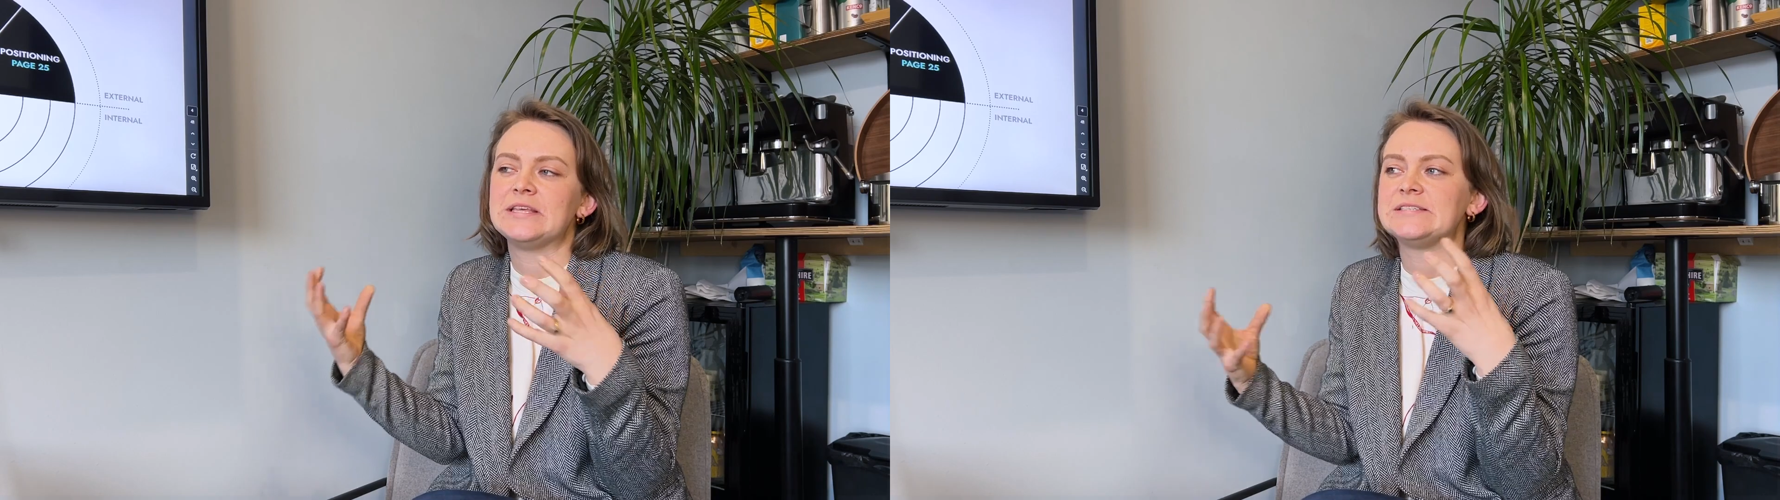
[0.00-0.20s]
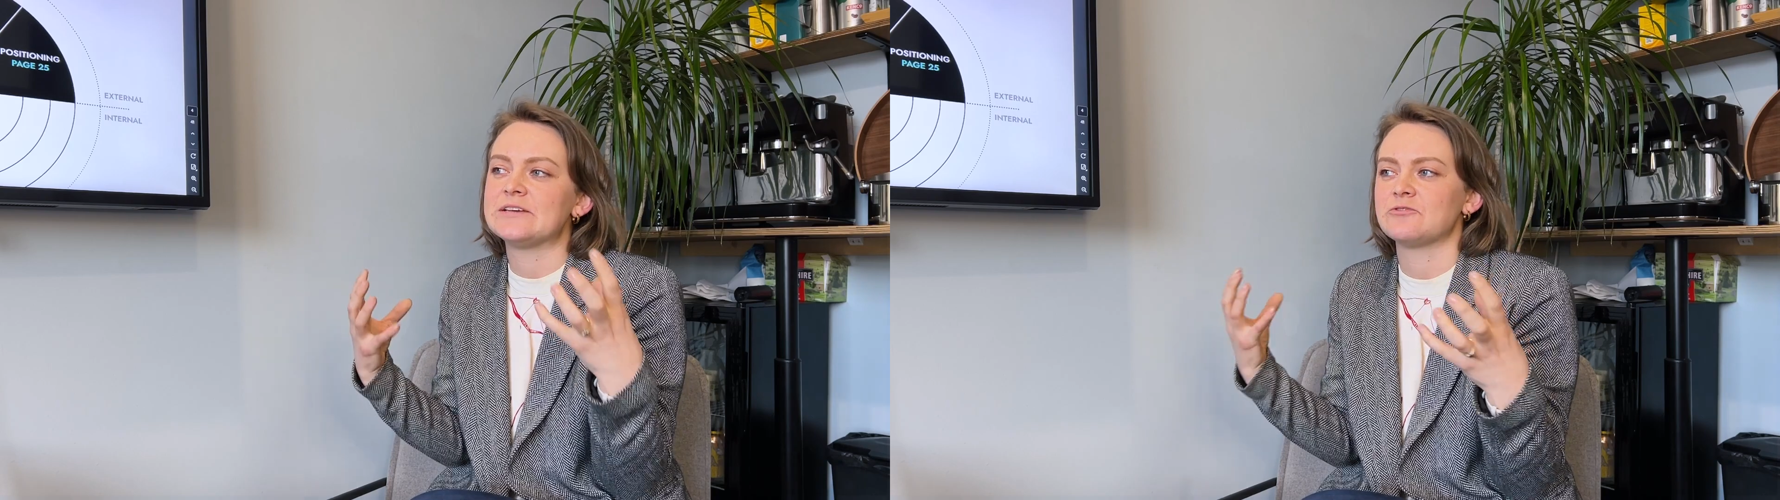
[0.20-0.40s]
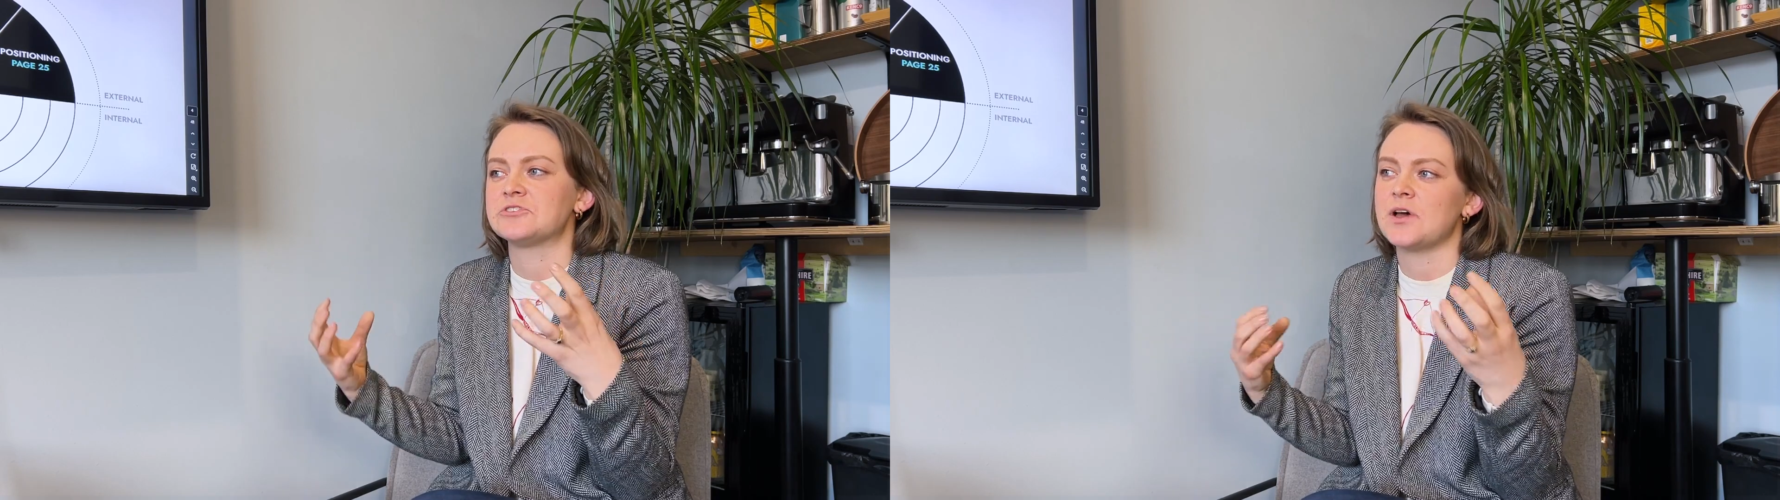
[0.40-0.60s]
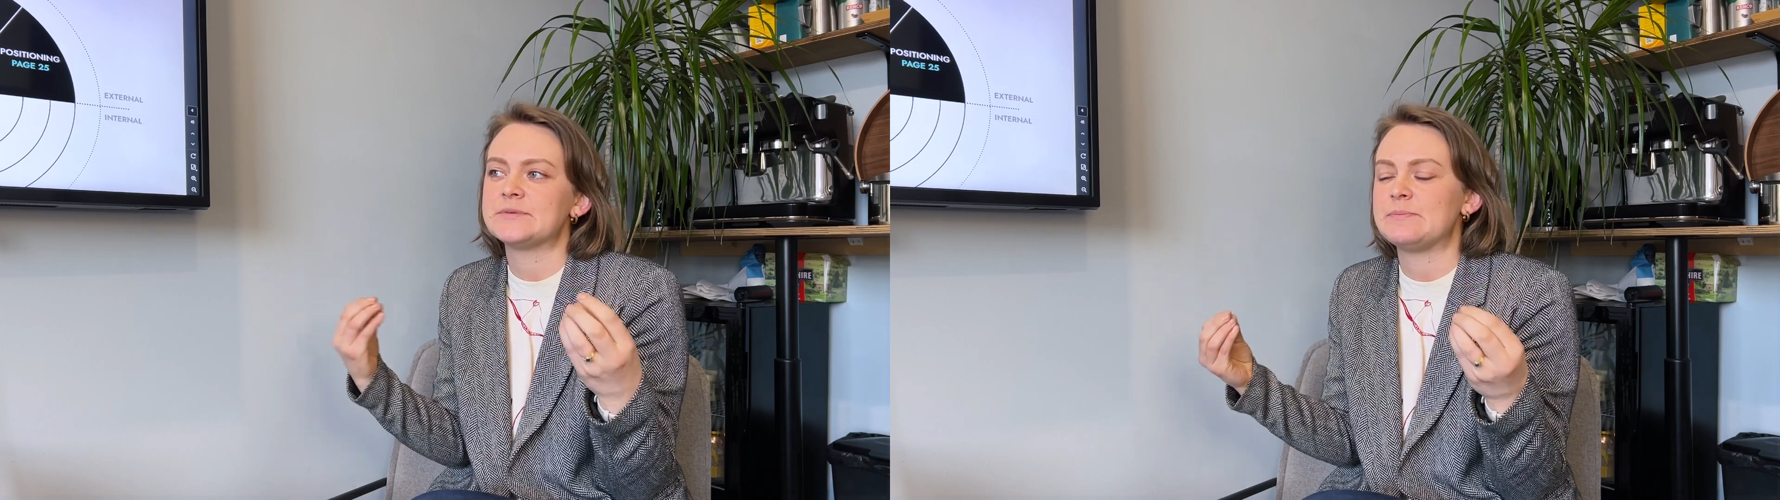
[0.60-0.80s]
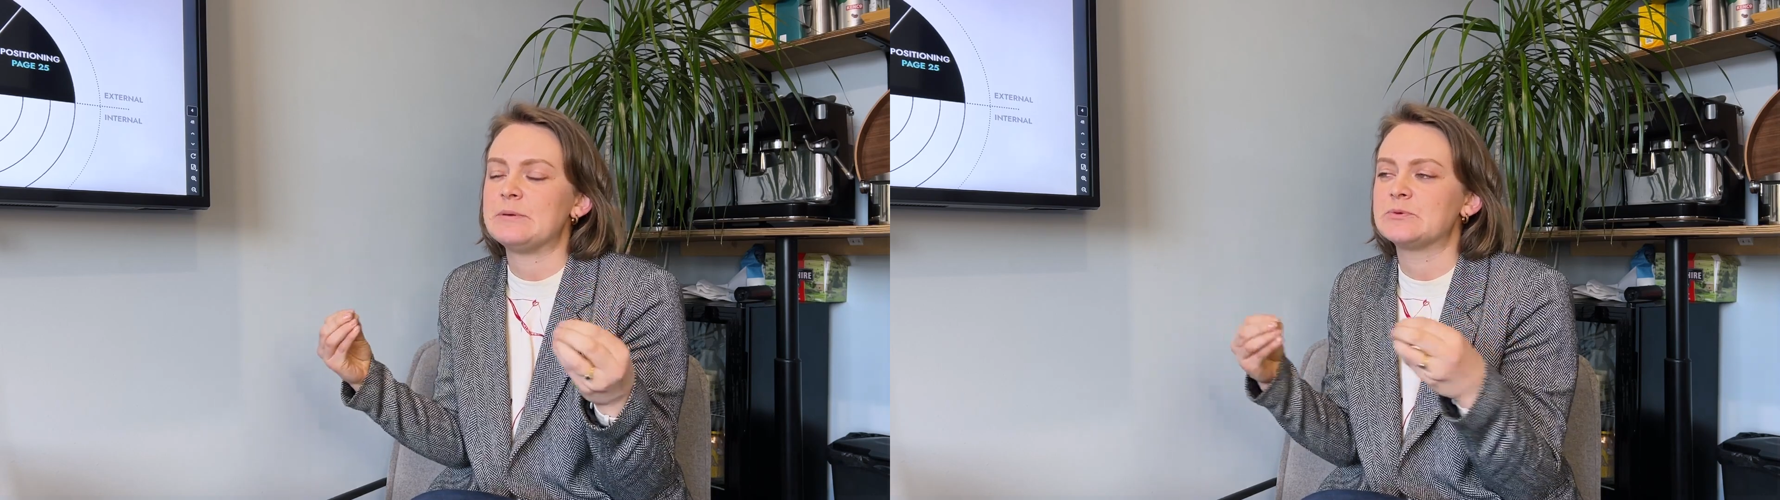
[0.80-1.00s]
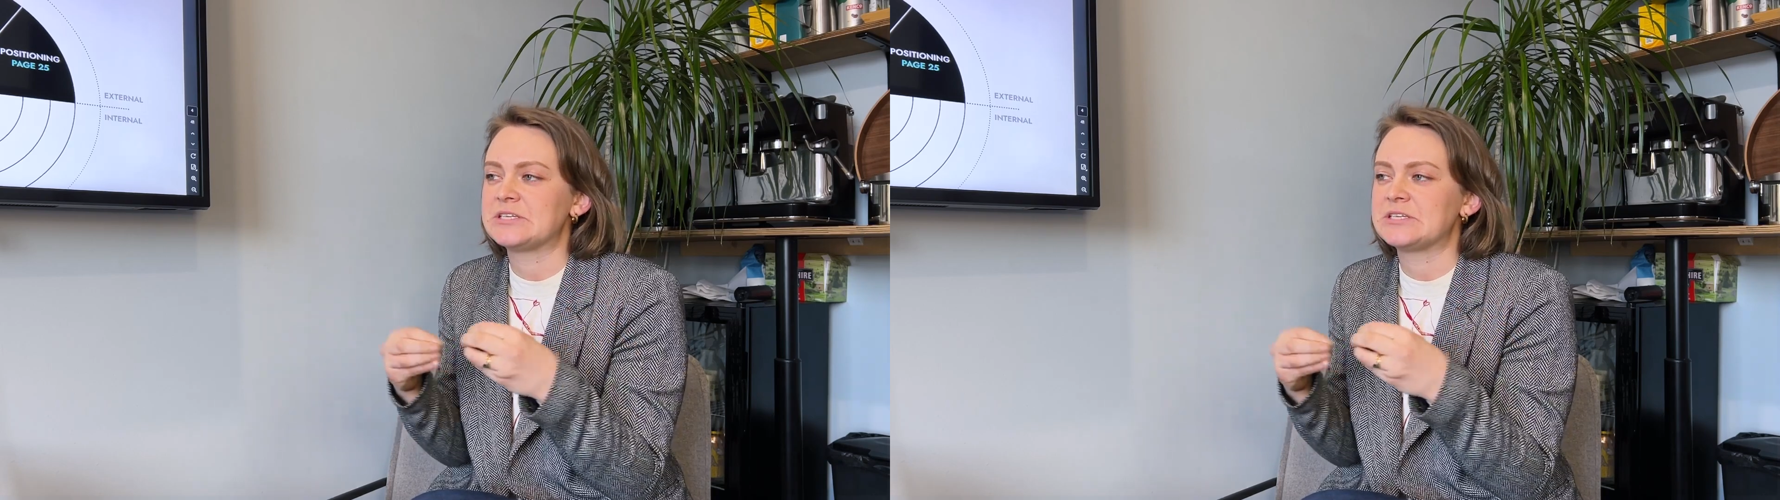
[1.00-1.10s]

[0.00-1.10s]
these different types of people